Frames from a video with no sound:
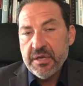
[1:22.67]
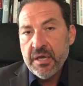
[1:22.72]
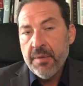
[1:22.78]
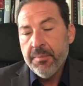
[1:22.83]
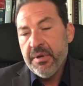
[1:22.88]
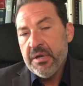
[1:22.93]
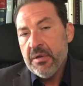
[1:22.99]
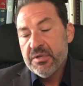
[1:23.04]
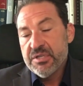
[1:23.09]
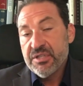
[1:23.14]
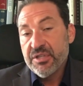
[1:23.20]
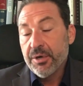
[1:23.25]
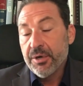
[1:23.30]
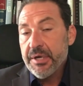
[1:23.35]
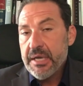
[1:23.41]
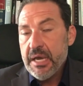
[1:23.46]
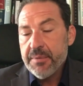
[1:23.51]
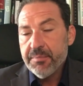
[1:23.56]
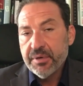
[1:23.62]
company was
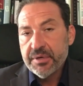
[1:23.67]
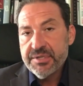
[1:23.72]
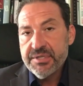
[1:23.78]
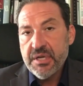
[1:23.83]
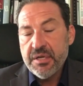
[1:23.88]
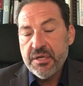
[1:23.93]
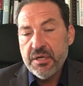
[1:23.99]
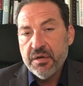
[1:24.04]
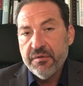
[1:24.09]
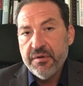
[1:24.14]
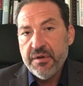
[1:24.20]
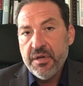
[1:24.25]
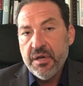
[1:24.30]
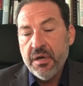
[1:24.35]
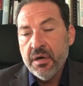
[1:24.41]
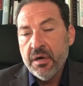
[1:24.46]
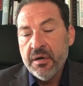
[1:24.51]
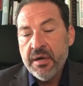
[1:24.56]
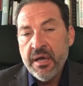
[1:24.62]
38% year over
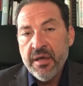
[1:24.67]
year.